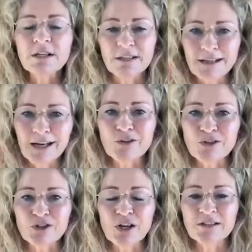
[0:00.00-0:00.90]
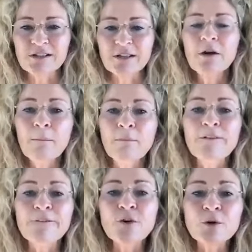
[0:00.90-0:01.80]
Now you're starting to
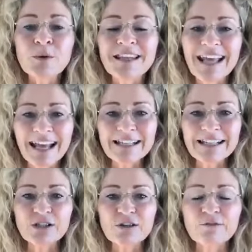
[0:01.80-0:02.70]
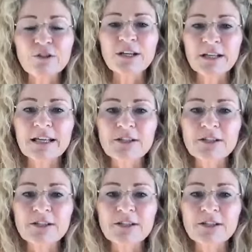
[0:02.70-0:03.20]
move forward with the energy of looking at